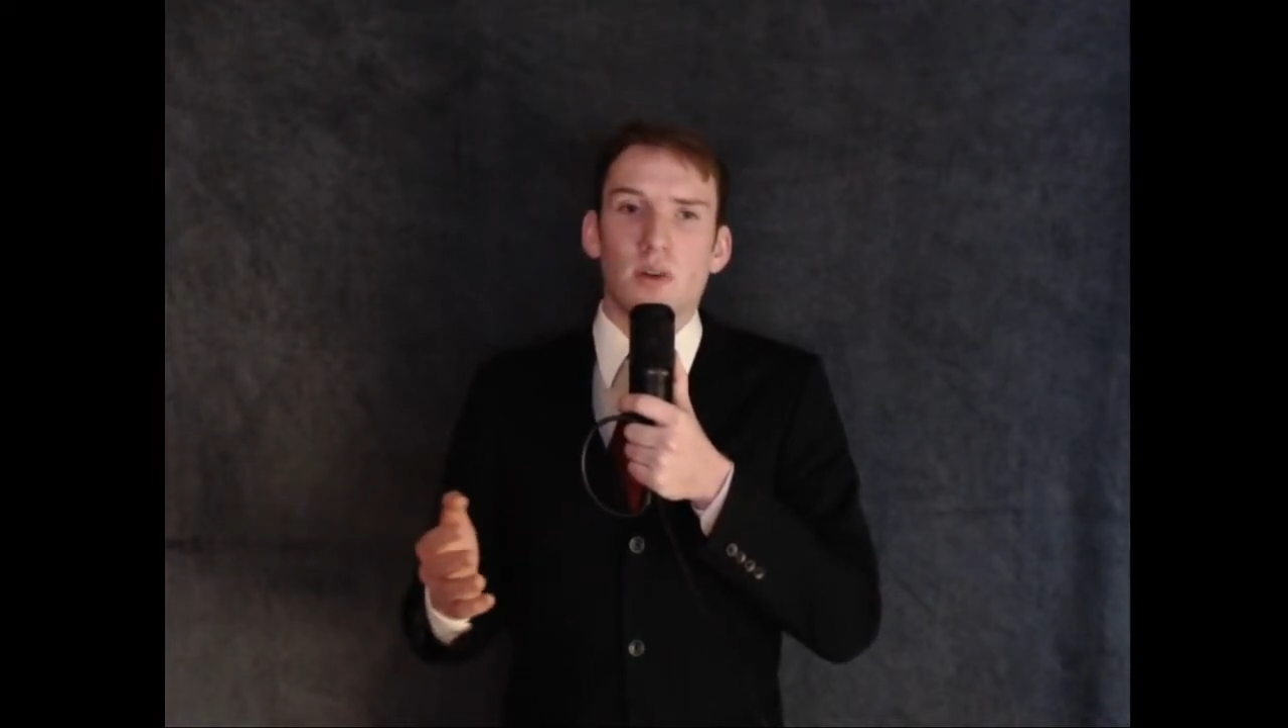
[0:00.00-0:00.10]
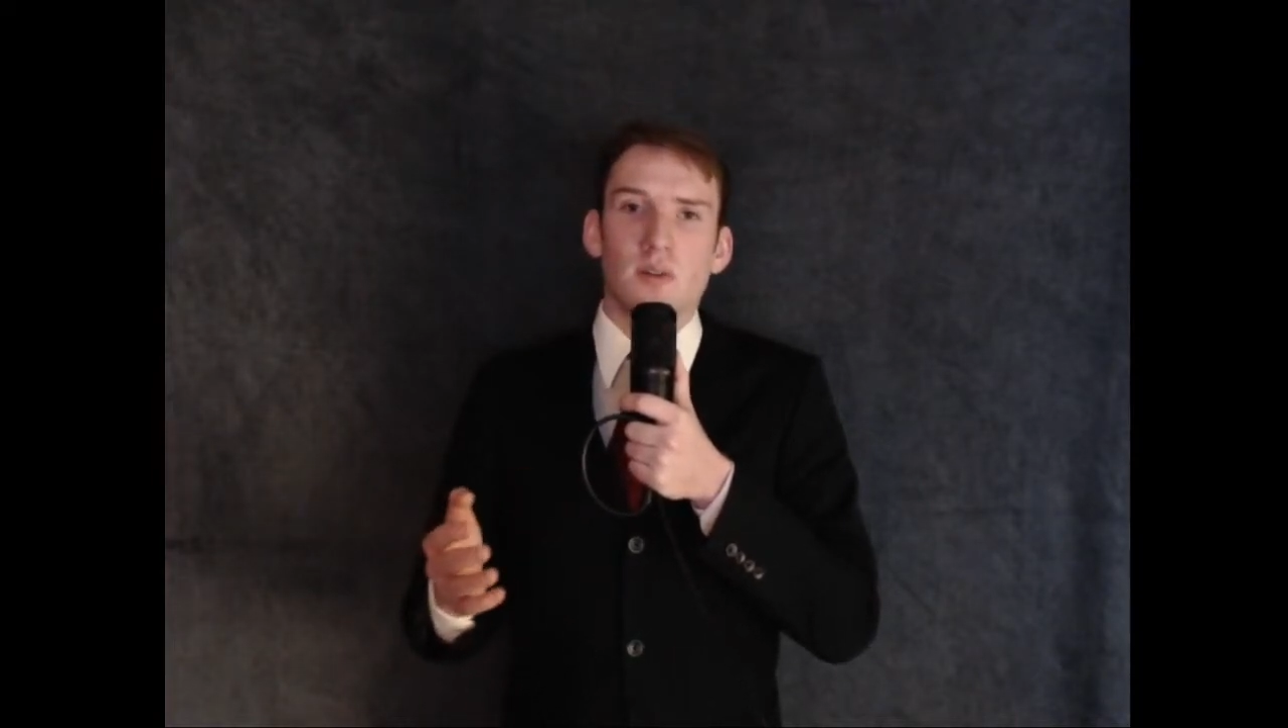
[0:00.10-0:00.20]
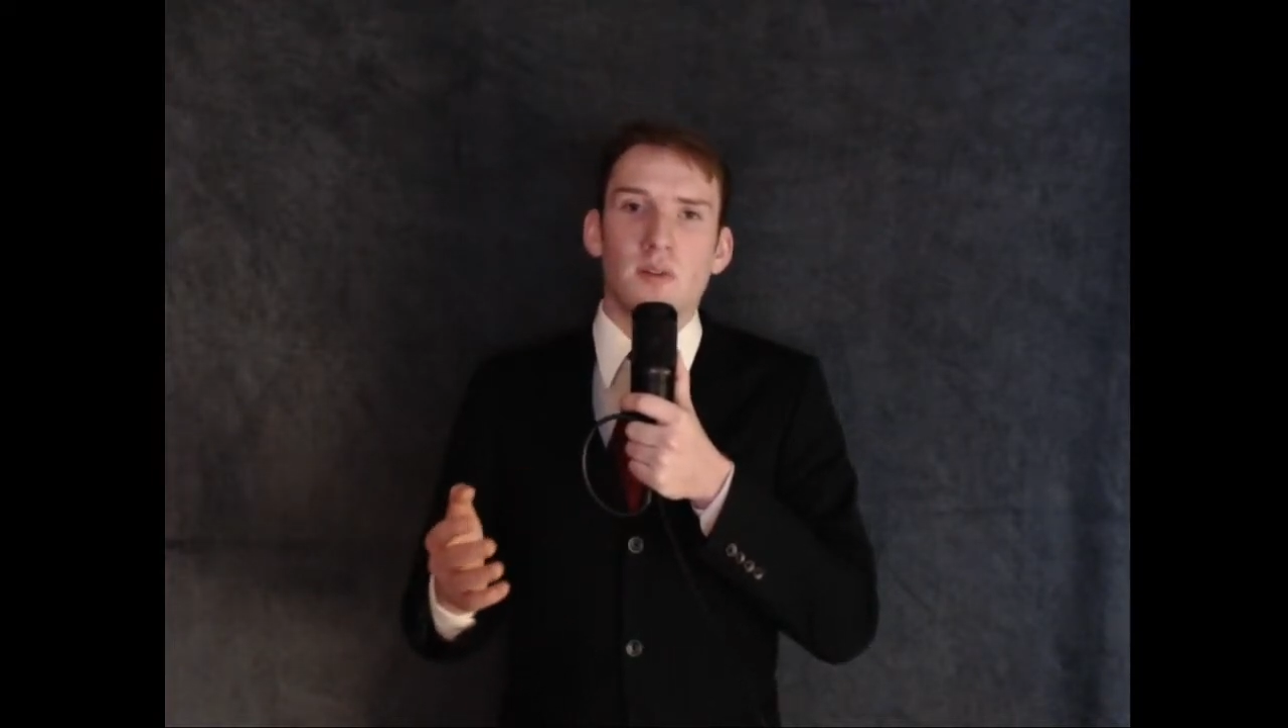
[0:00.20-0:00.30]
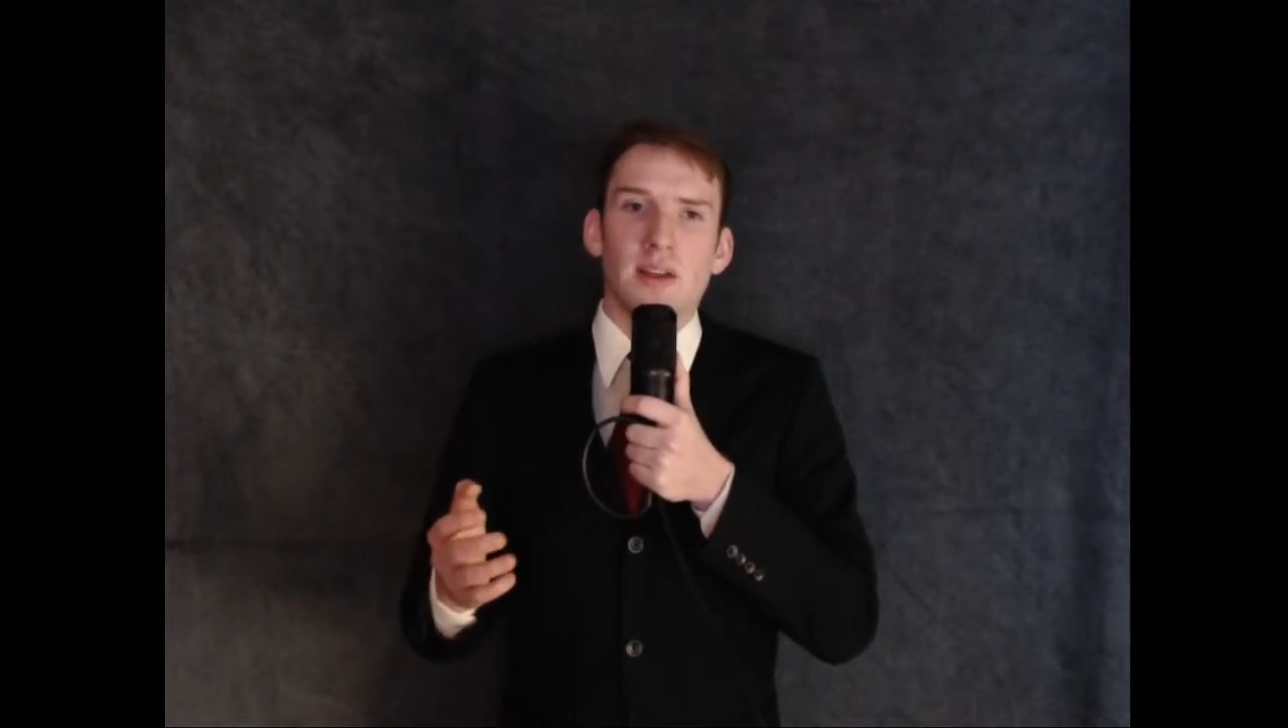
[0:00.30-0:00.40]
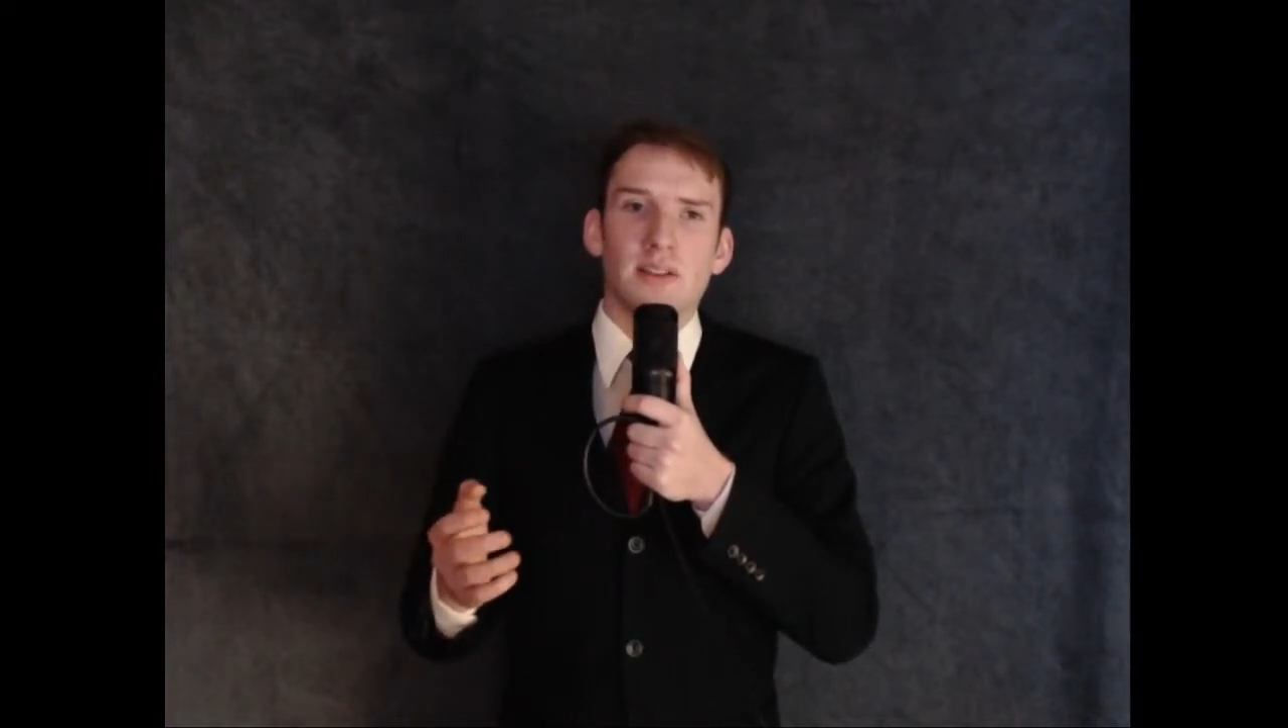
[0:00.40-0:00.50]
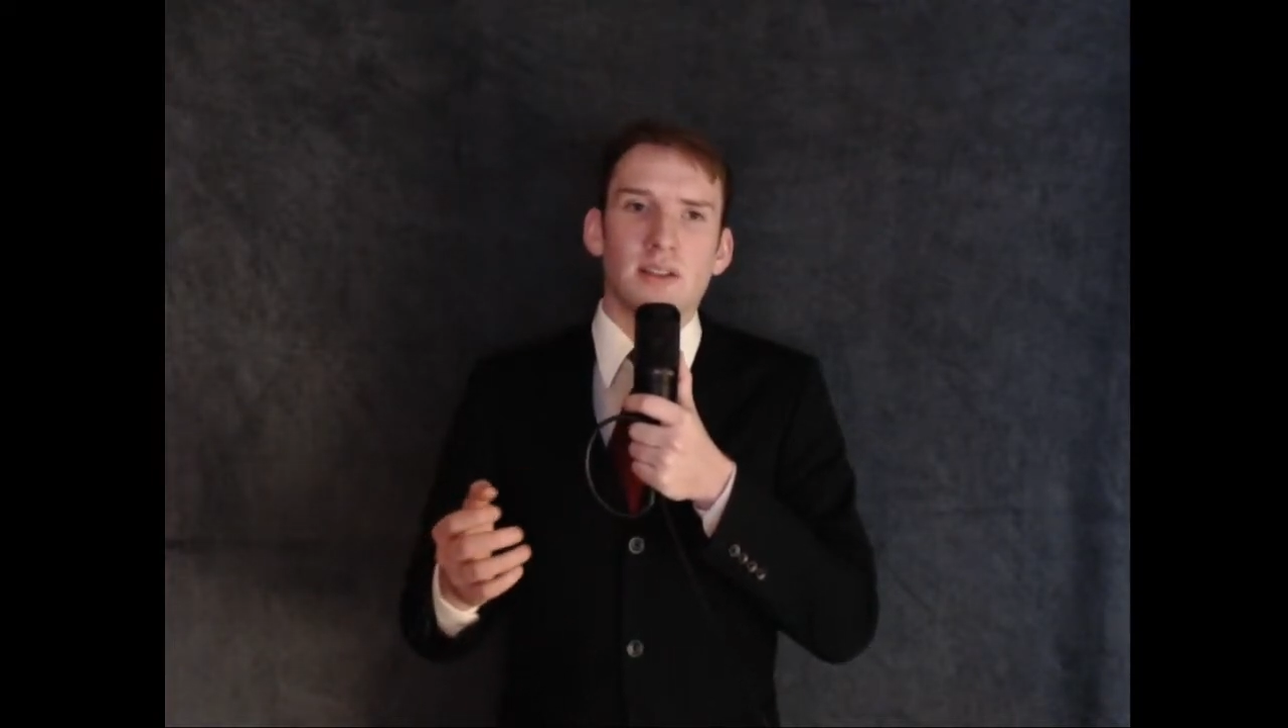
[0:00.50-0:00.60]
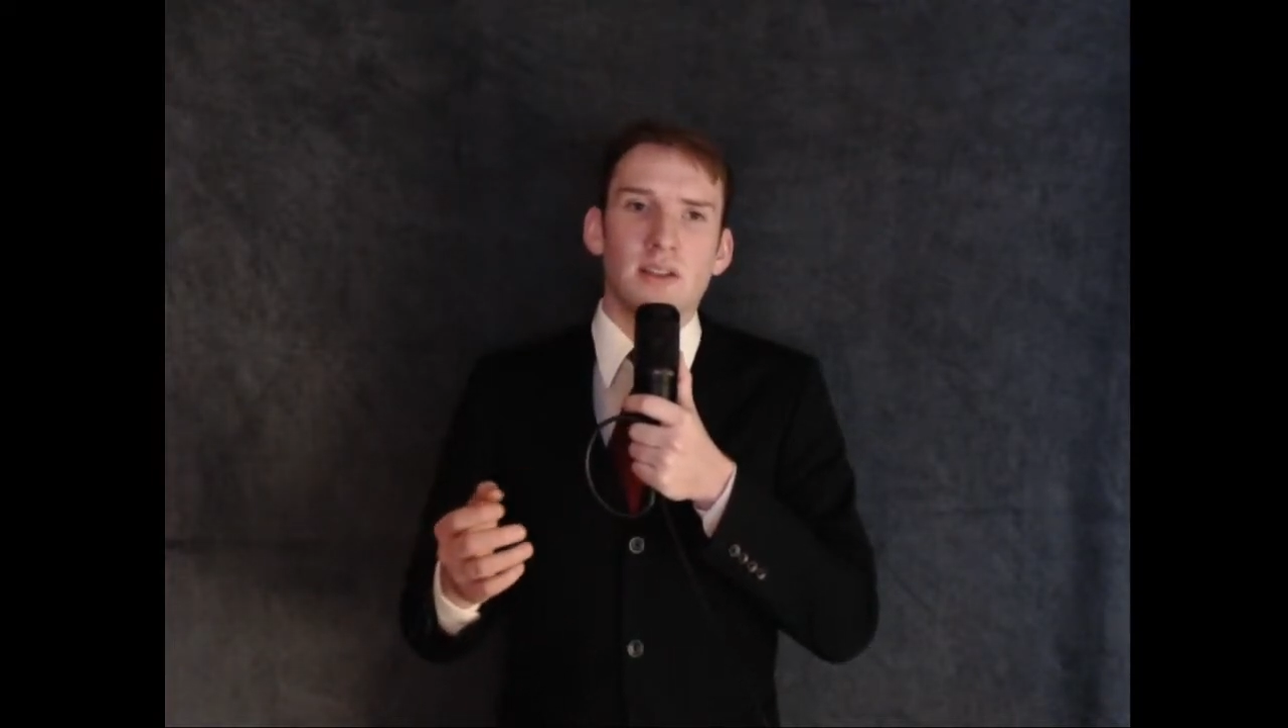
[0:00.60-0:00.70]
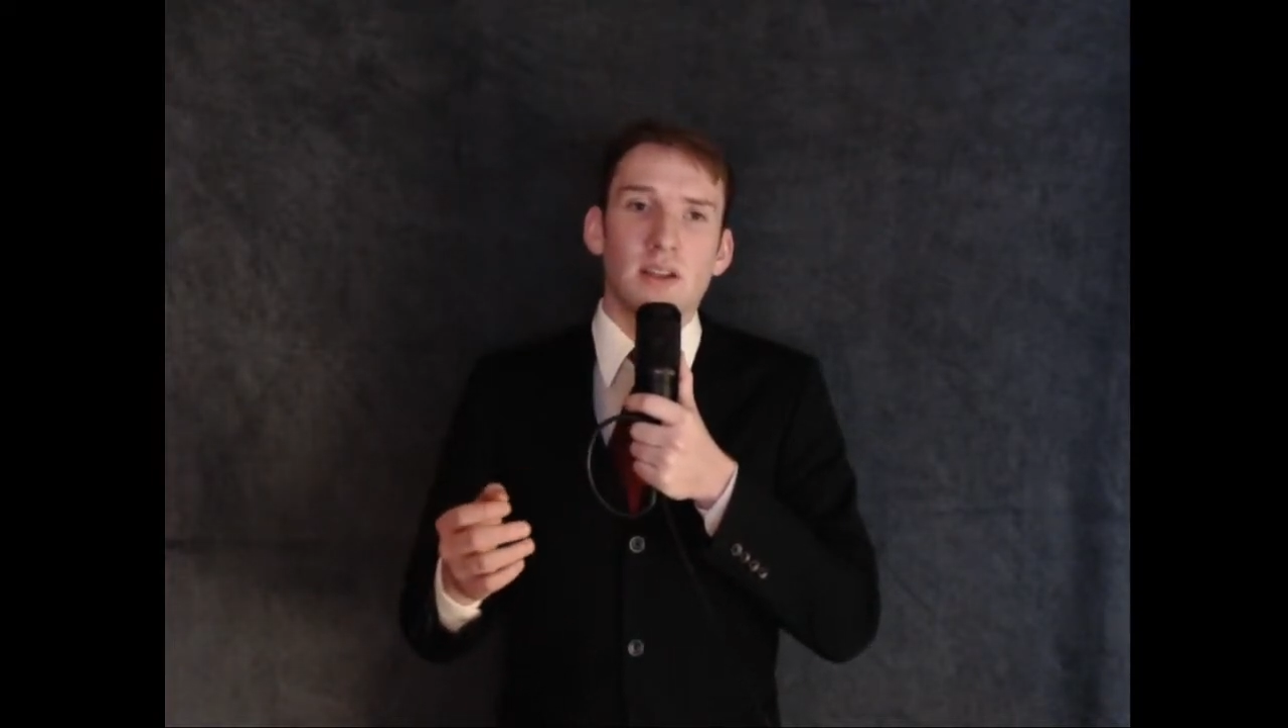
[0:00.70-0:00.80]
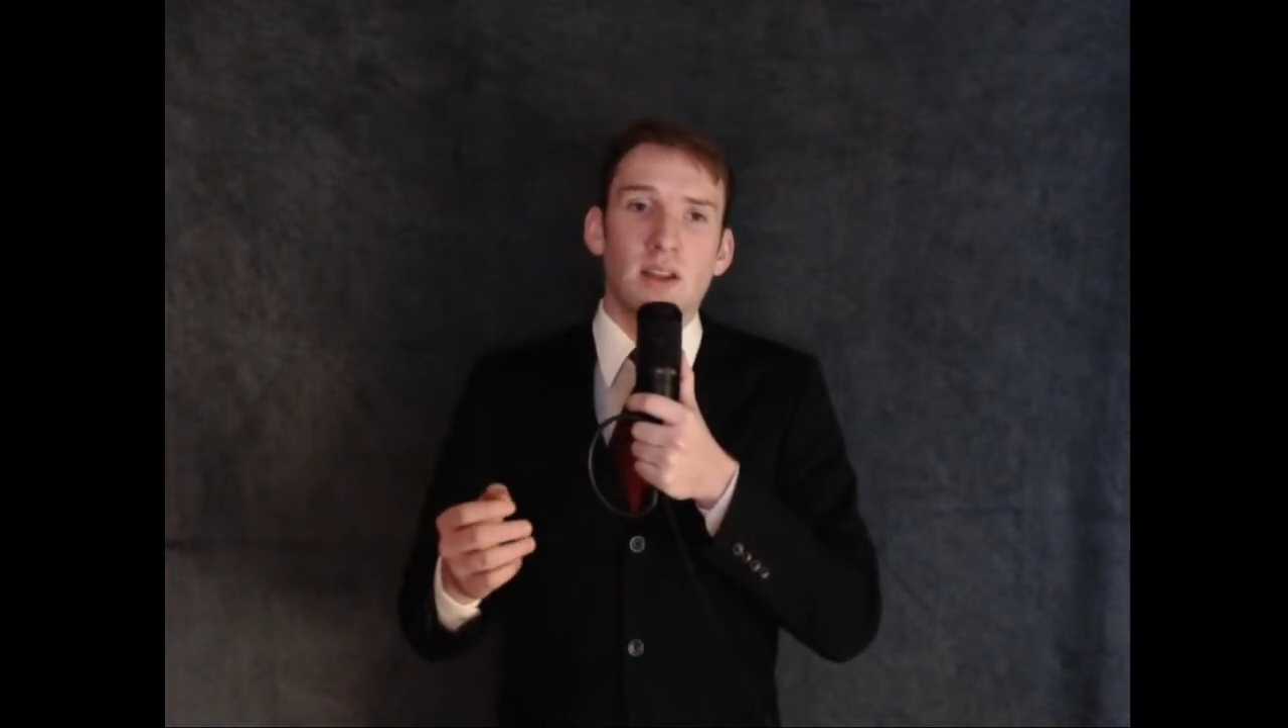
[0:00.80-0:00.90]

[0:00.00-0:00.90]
infected,